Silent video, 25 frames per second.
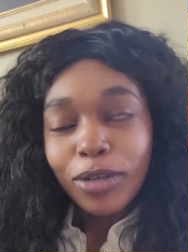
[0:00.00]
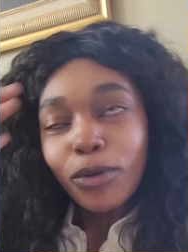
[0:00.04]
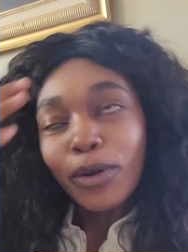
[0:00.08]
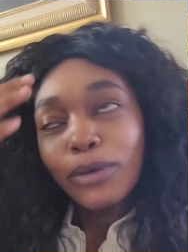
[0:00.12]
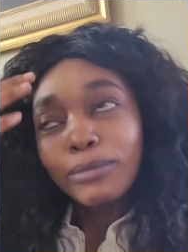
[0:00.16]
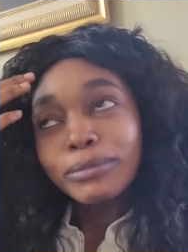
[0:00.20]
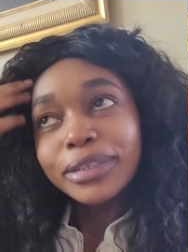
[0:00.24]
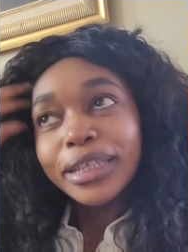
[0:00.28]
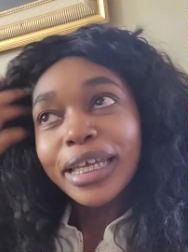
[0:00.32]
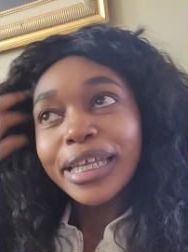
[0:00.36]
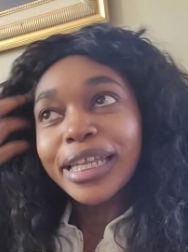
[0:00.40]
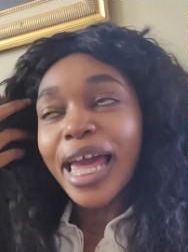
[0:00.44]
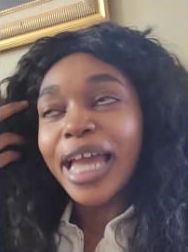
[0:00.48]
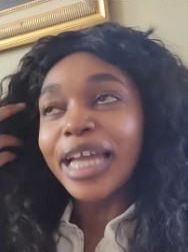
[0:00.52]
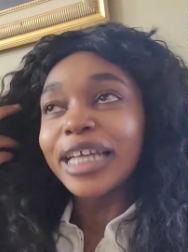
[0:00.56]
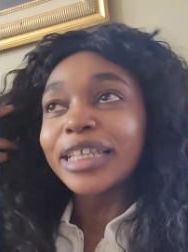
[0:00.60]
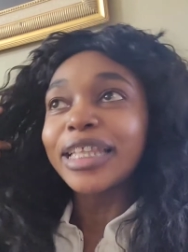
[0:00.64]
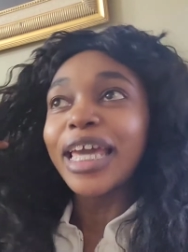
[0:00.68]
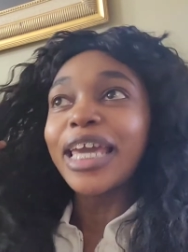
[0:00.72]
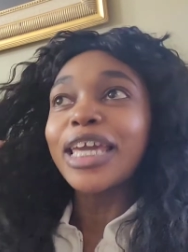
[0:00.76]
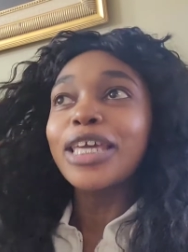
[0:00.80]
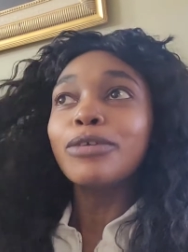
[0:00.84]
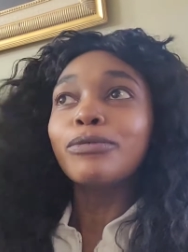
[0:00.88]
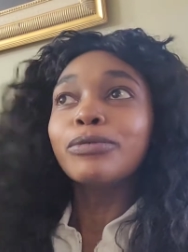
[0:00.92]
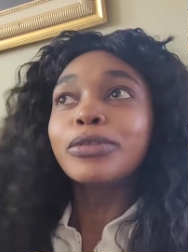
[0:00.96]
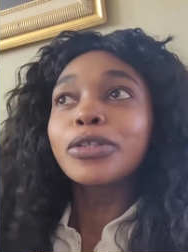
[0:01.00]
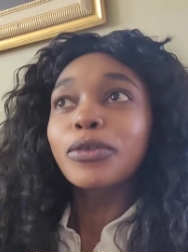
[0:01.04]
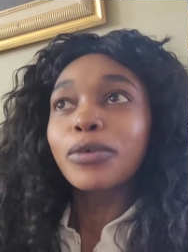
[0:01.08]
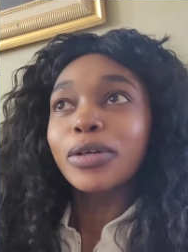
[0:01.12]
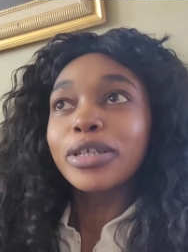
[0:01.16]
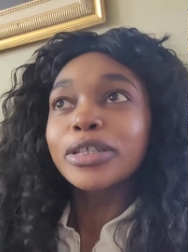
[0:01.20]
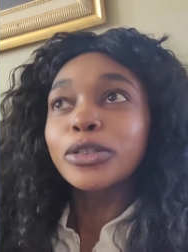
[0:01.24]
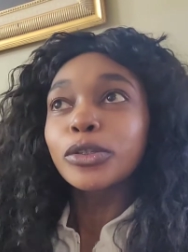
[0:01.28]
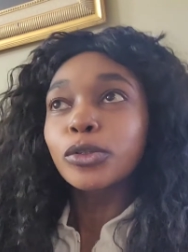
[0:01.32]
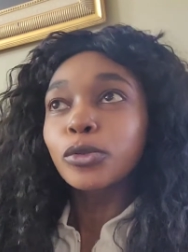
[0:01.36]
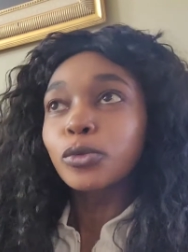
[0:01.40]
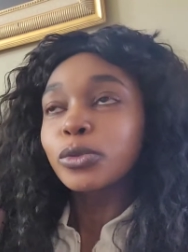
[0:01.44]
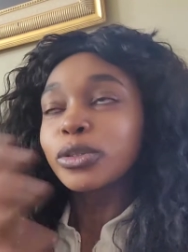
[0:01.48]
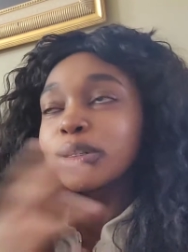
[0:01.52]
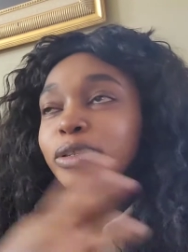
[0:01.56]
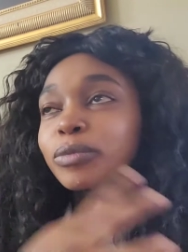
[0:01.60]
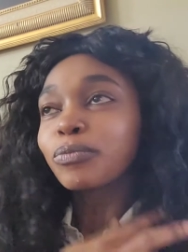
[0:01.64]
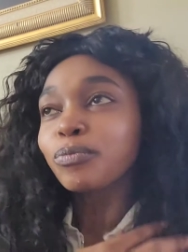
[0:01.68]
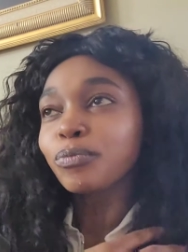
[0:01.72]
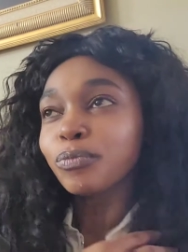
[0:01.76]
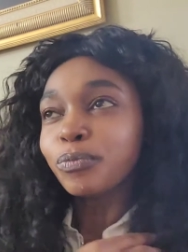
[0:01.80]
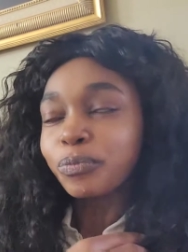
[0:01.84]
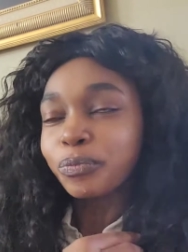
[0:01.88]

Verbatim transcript: You know what I'm saying? Like they use crystals